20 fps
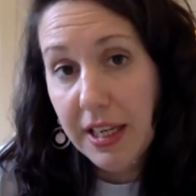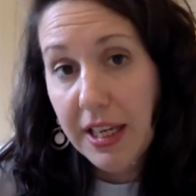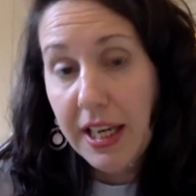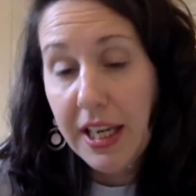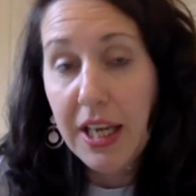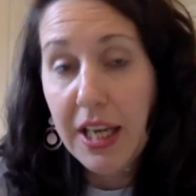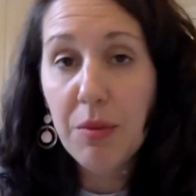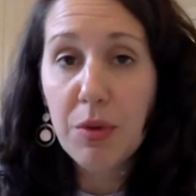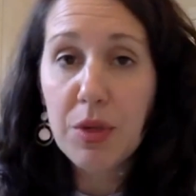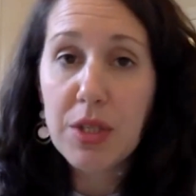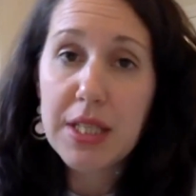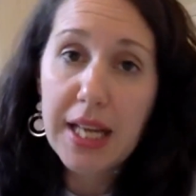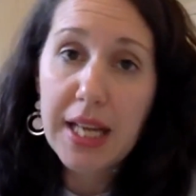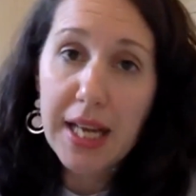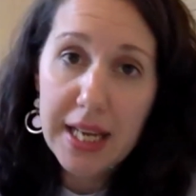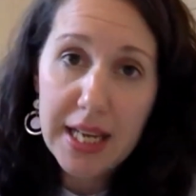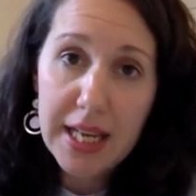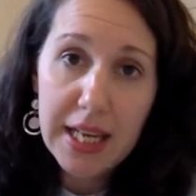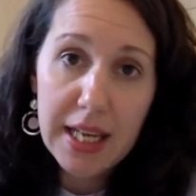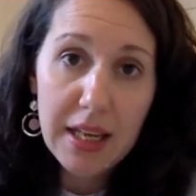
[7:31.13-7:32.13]
He was
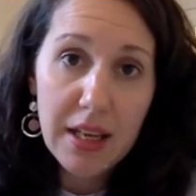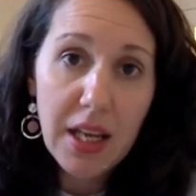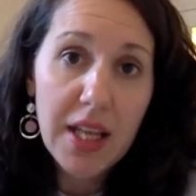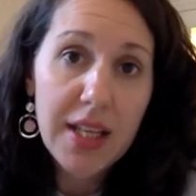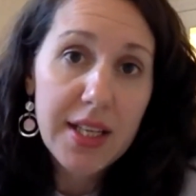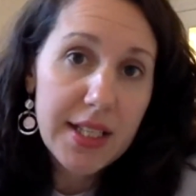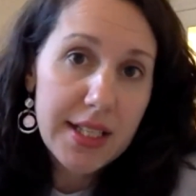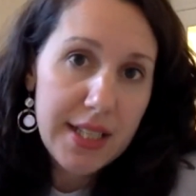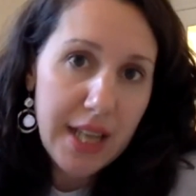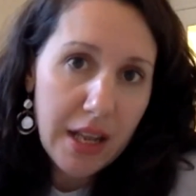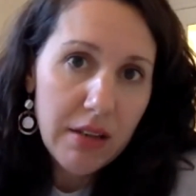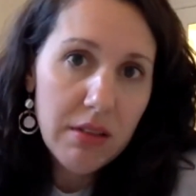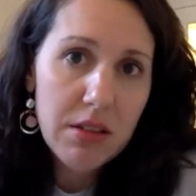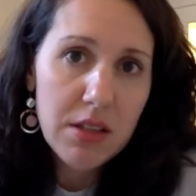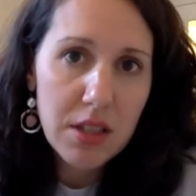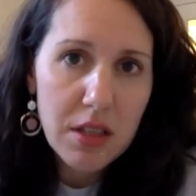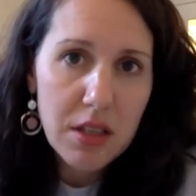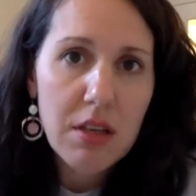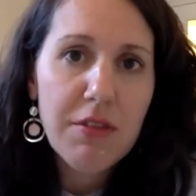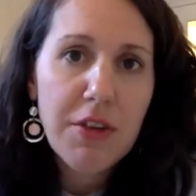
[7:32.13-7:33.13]
lucky, in a sense,
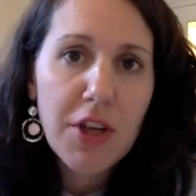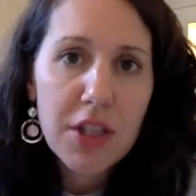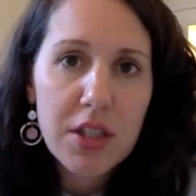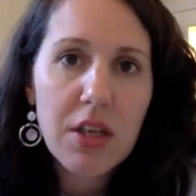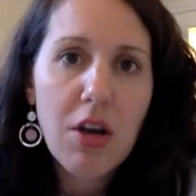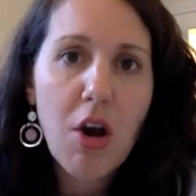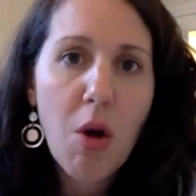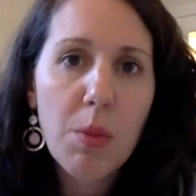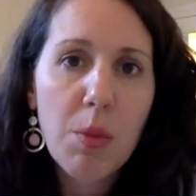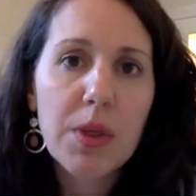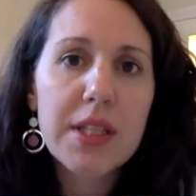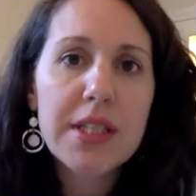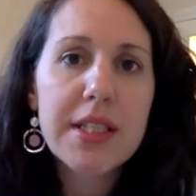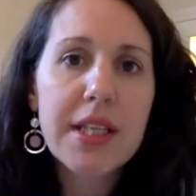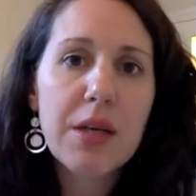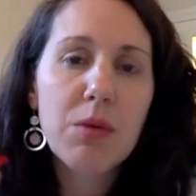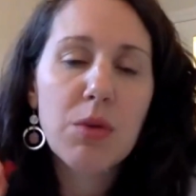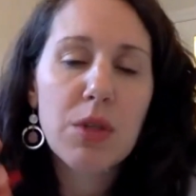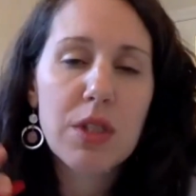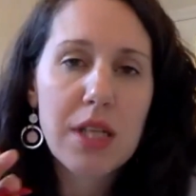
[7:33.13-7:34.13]
in inverted commas,
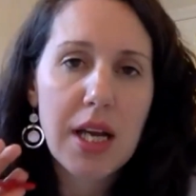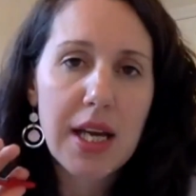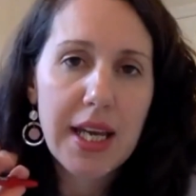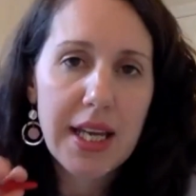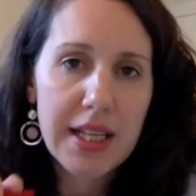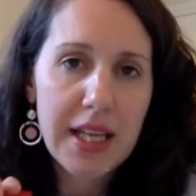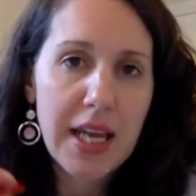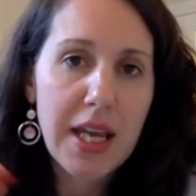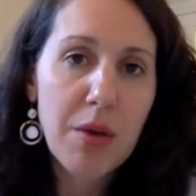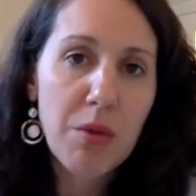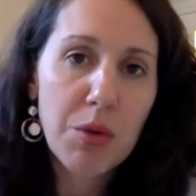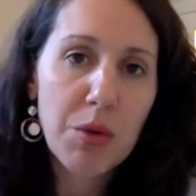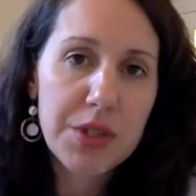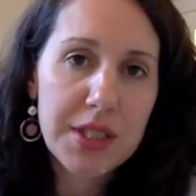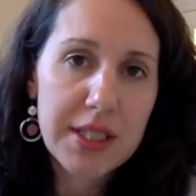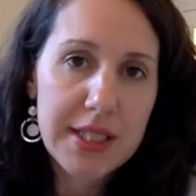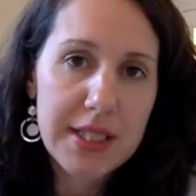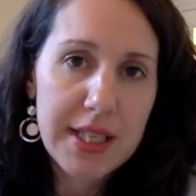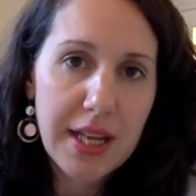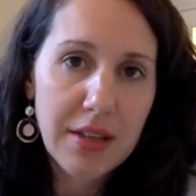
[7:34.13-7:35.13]
he was lucky that he
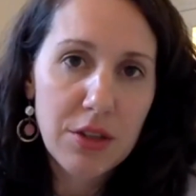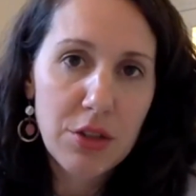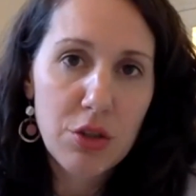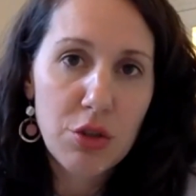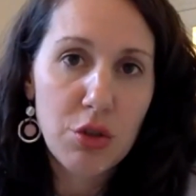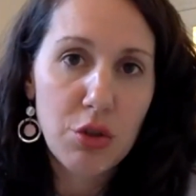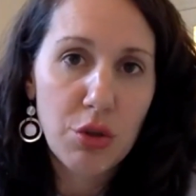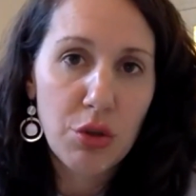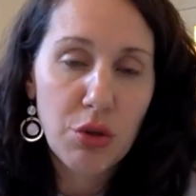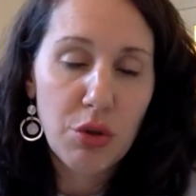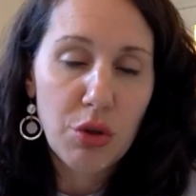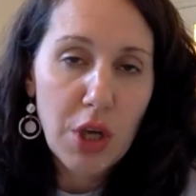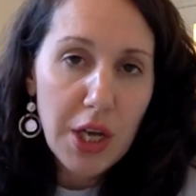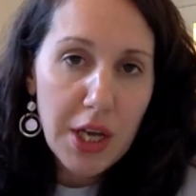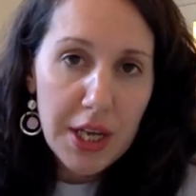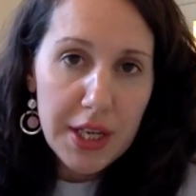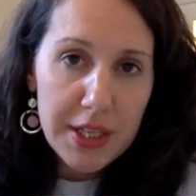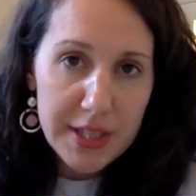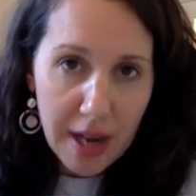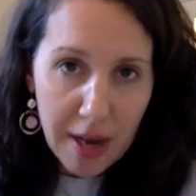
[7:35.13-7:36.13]
wasn't sent to
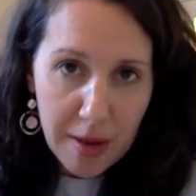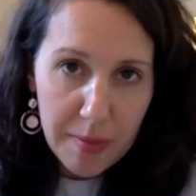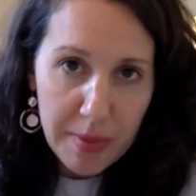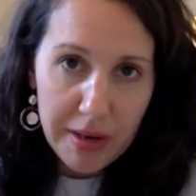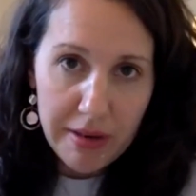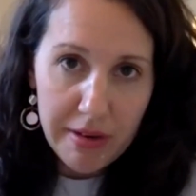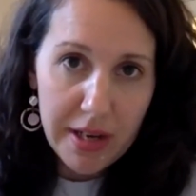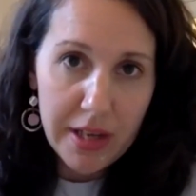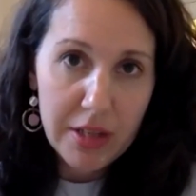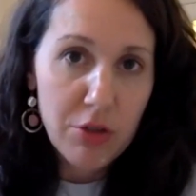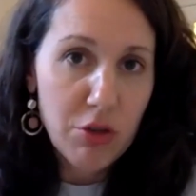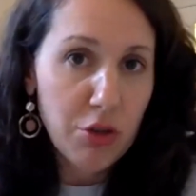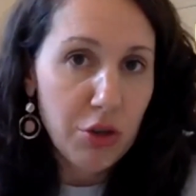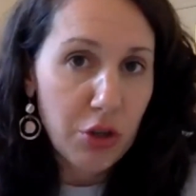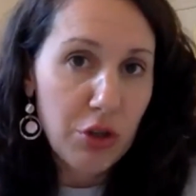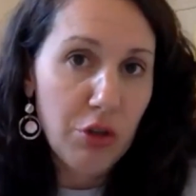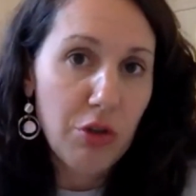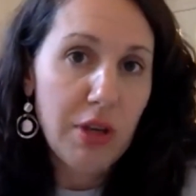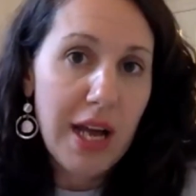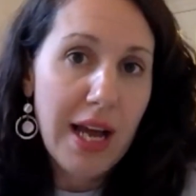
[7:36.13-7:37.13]
Siberia, to the
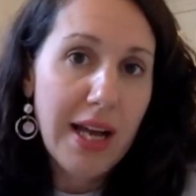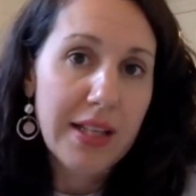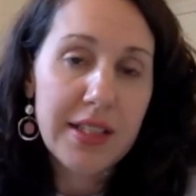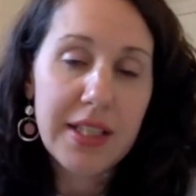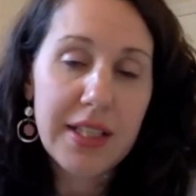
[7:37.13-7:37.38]
gulags.